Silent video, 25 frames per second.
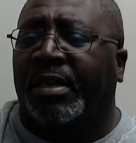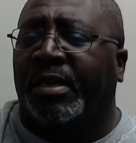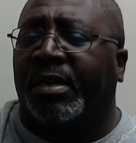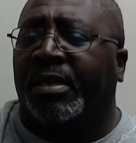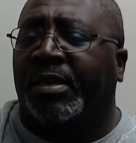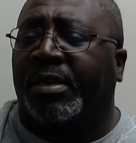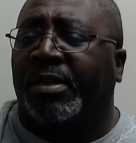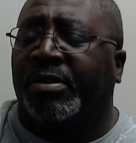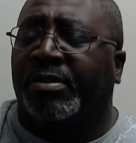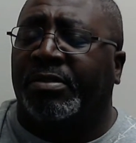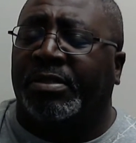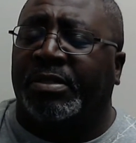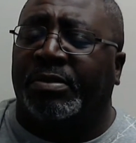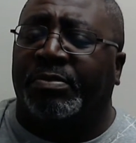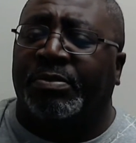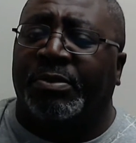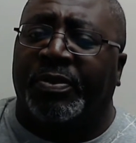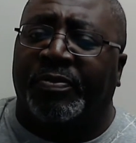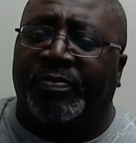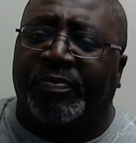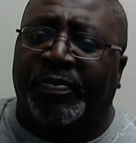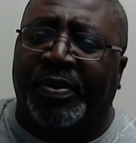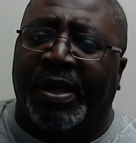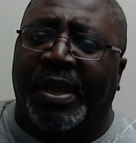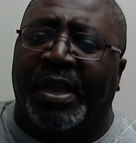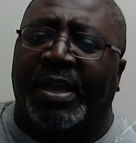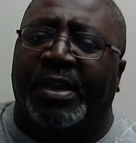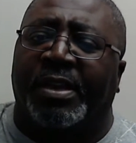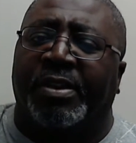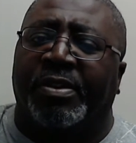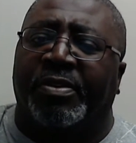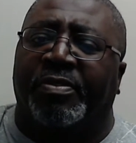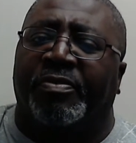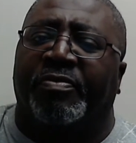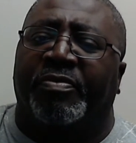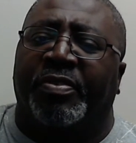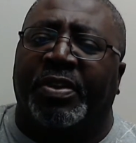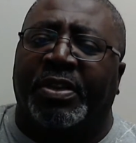there are some divine
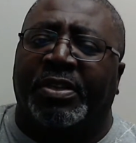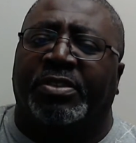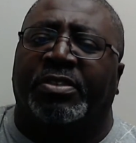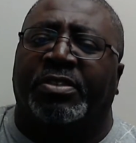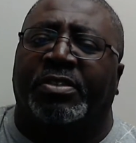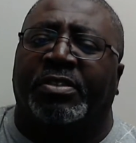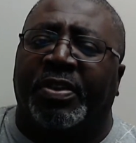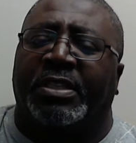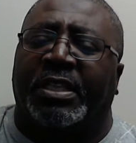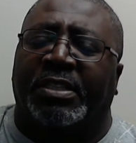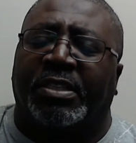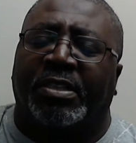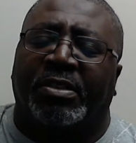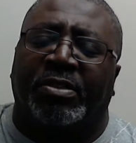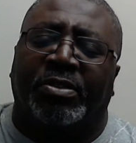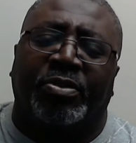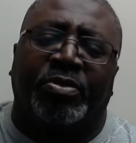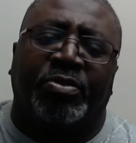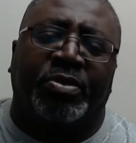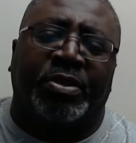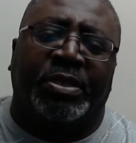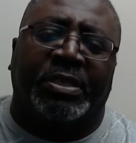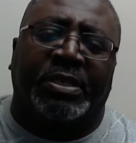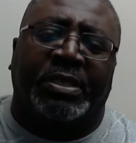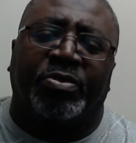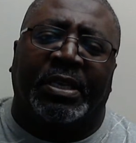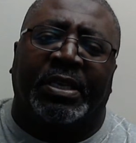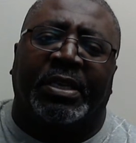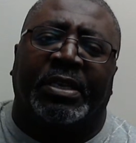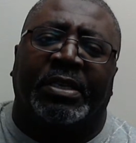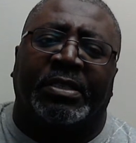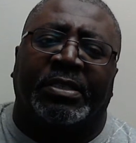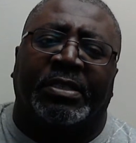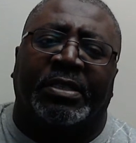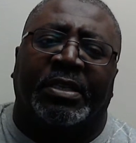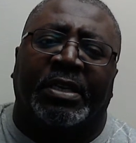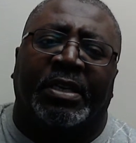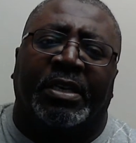interventions that the Lord
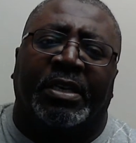does